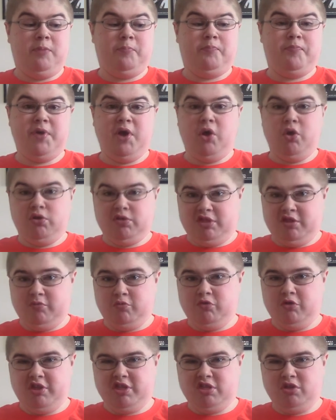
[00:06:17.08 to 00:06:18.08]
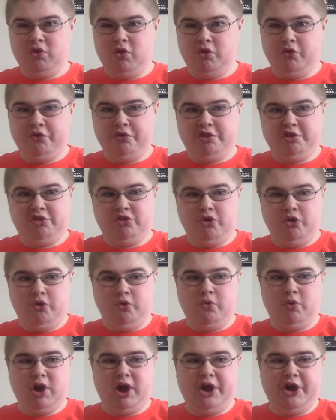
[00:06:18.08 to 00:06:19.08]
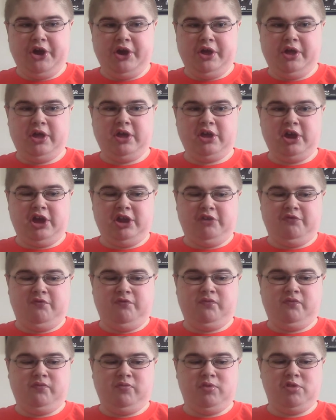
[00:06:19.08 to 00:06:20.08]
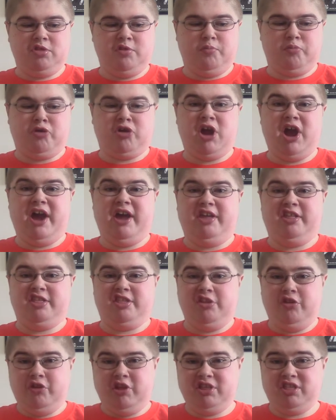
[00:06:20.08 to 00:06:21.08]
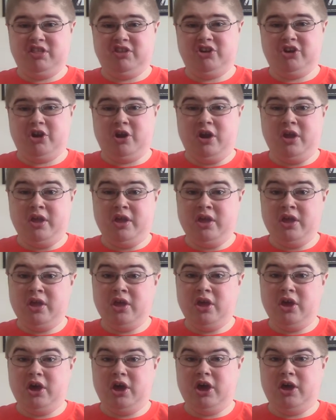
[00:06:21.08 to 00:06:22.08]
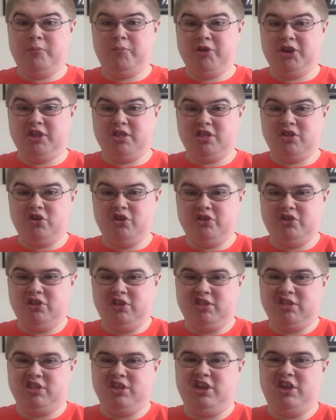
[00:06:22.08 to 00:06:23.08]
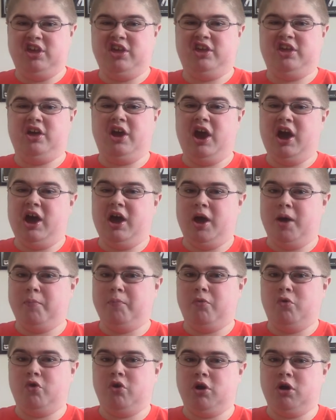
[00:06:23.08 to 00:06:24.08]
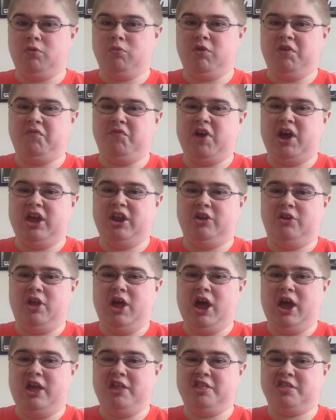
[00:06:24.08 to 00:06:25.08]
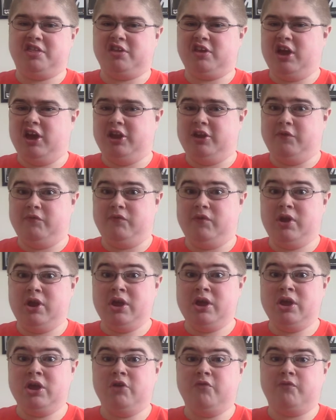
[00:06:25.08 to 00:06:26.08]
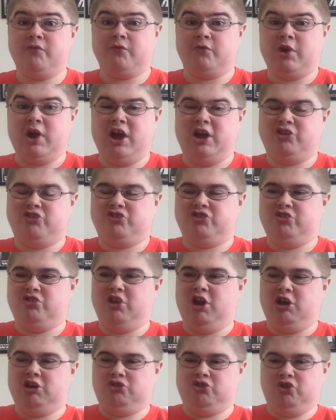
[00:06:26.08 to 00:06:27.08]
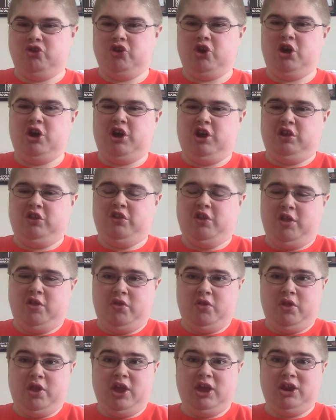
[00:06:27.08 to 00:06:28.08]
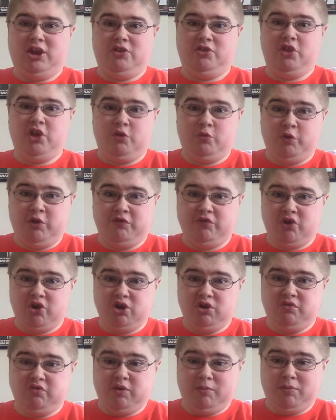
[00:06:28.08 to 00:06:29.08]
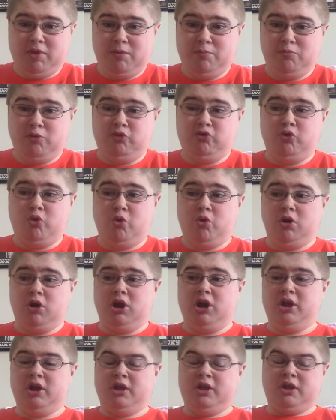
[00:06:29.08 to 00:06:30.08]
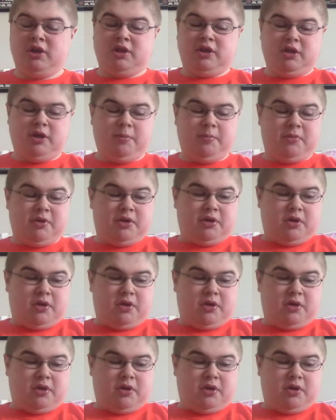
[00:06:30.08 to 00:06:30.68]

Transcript: bells and whistles to kind of surprise the listener. But it's good to see a more revitalized, kind of fresh Dr. Dog than anything we've heard from them before. And